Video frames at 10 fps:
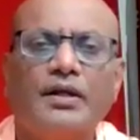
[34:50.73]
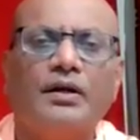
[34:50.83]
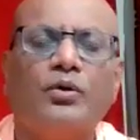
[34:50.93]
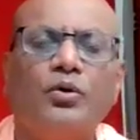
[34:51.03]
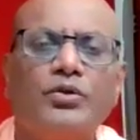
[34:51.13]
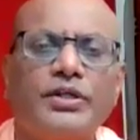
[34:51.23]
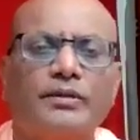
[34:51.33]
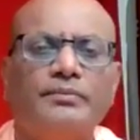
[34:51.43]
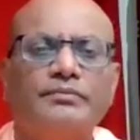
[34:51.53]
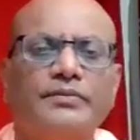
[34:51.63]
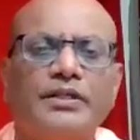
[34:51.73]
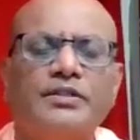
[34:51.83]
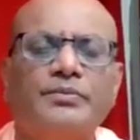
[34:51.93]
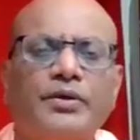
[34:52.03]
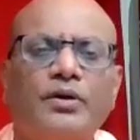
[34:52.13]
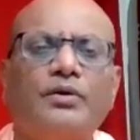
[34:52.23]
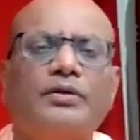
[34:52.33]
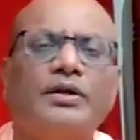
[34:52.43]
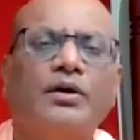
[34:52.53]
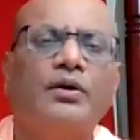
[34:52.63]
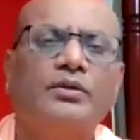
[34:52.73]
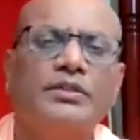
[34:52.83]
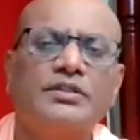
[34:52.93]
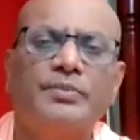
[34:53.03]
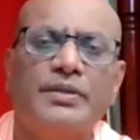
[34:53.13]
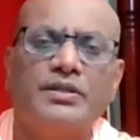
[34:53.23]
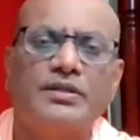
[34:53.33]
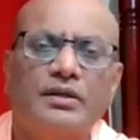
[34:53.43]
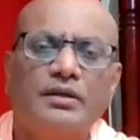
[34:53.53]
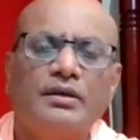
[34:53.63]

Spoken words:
Agocharam. It is beyond all the speech.